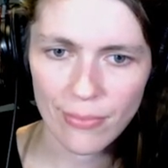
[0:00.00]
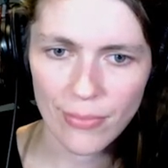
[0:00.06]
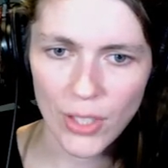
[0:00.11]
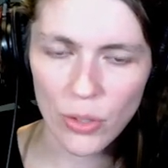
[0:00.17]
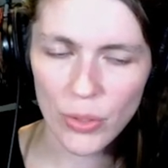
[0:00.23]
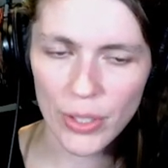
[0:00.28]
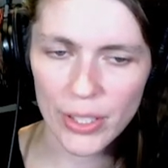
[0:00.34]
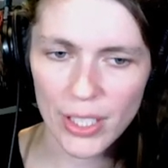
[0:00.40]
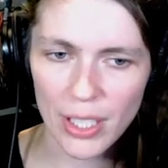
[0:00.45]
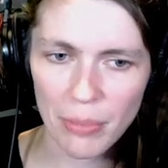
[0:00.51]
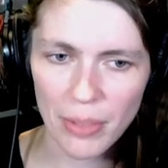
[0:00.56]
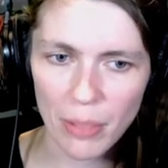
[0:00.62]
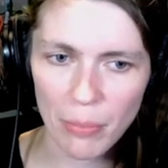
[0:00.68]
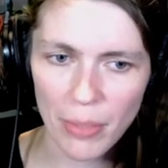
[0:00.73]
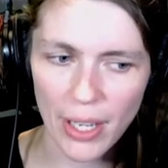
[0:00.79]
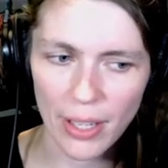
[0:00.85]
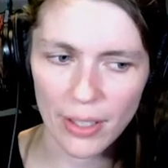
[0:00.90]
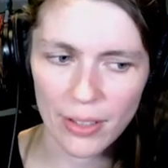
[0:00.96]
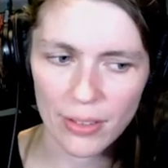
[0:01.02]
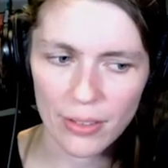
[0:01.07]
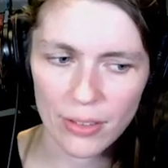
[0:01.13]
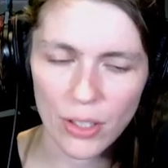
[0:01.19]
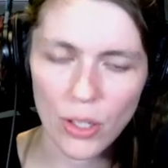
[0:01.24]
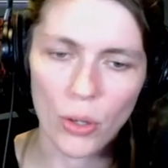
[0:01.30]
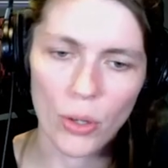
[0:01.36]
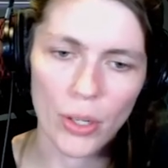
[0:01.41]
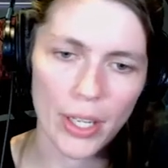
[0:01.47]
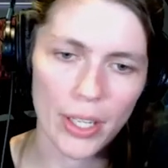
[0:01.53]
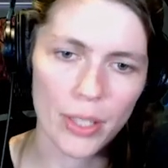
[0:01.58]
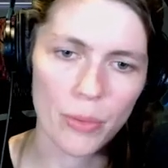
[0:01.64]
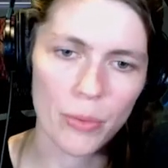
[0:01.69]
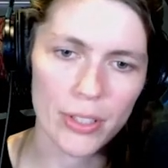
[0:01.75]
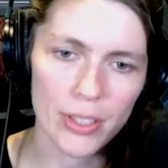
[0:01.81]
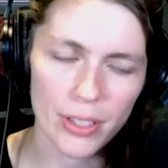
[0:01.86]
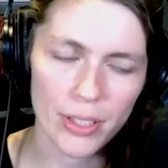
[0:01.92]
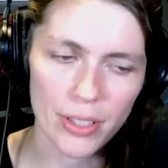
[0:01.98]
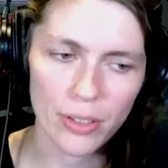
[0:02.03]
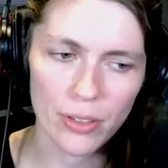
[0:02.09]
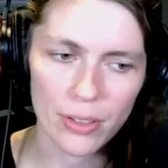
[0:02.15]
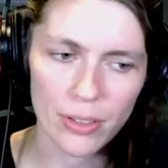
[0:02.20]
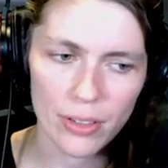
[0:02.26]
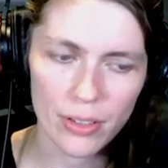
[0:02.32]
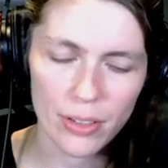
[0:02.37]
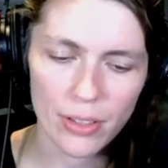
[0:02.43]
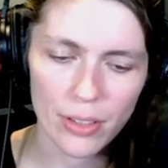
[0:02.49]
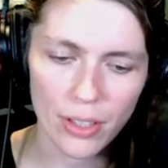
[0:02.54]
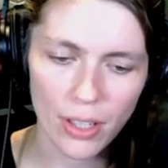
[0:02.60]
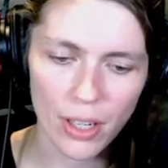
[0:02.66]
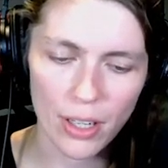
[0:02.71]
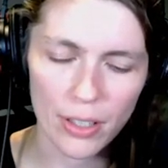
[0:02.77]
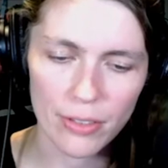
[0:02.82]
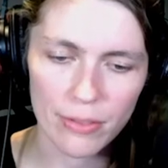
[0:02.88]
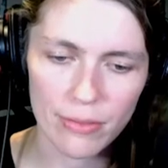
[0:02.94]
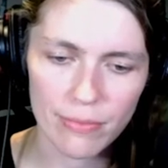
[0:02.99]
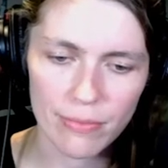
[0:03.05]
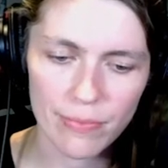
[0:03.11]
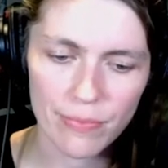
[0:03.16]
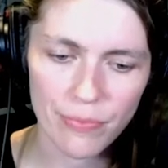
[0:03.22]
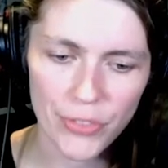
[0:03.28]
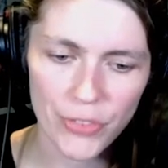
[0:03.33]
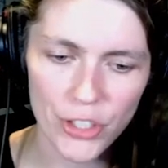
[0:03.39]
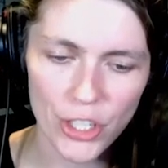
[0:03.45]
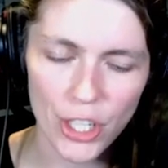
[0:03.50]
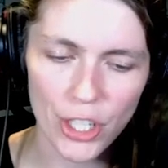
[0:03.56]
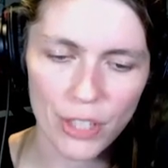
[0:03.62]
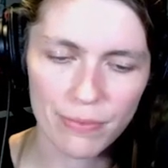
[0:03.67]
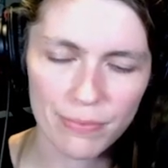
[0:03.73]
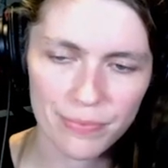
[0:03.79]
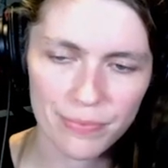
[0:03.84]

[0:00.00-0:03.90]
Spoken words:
Oh, he's keeping it back. Oh, okay, he wants to kill Karn. Sure.